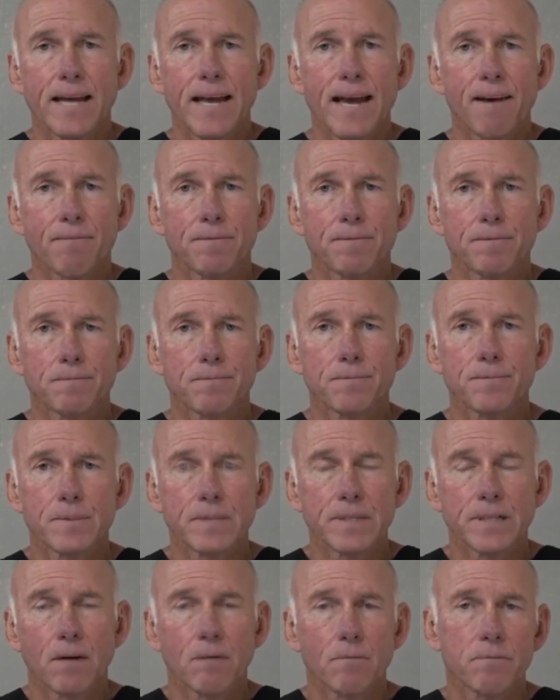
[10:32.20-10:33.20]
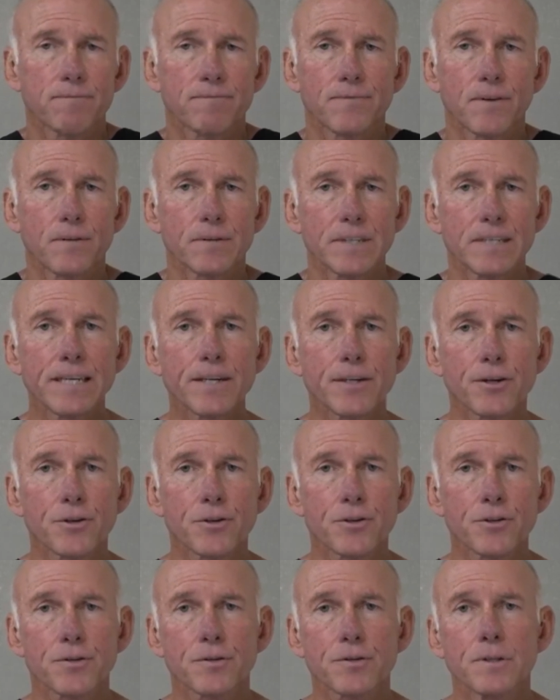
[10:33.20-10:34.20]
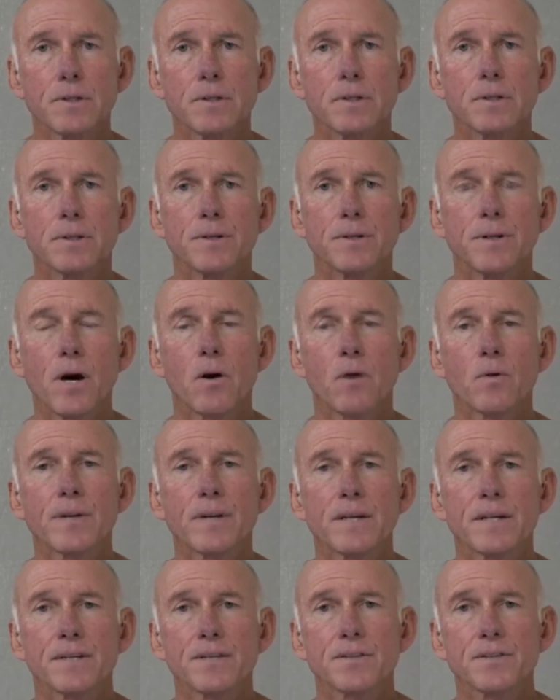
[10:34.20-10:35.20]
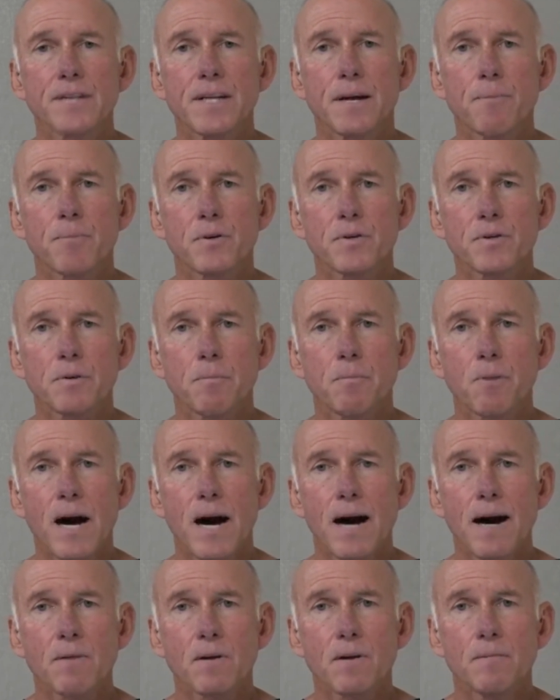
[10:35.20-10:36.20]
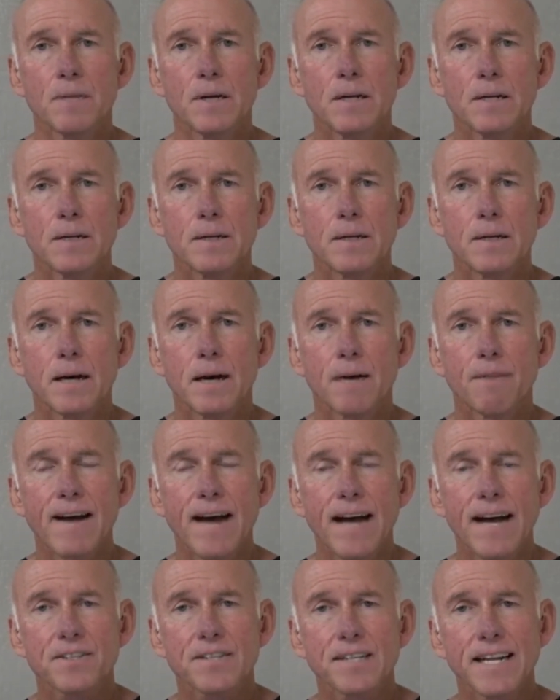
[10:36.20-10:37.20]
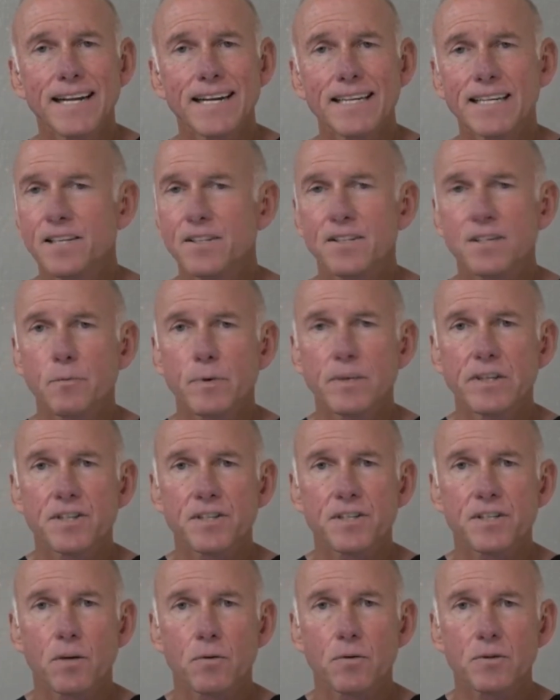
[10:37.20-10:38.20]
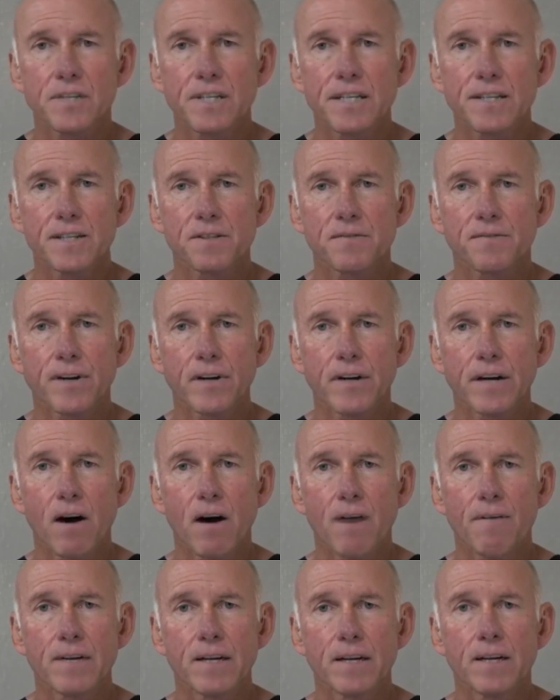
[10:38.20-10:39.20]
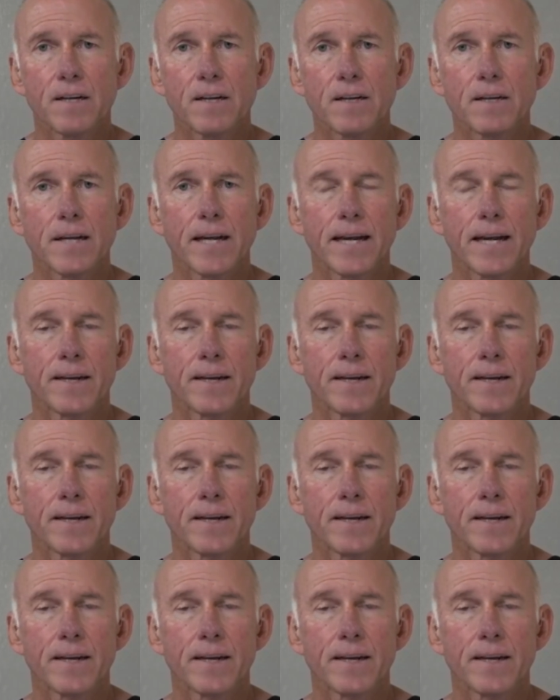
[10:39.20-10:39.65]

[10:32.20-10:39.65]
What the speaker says: and have, you know, for years known that distemper is a problem, vaccinated against it, we just don't see this very often.